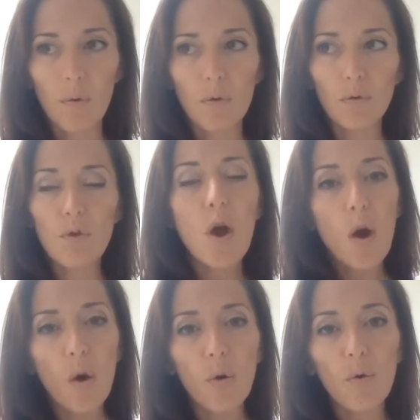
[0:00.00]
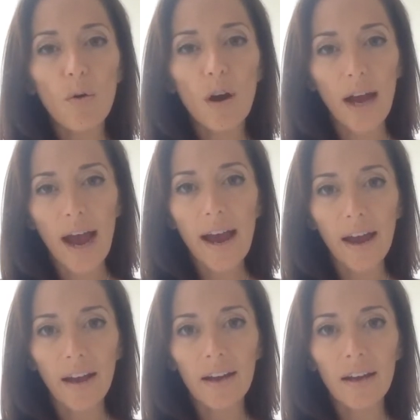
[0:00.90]
Well, no, I
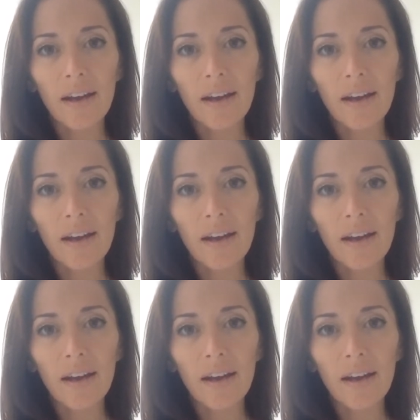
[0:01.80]
had.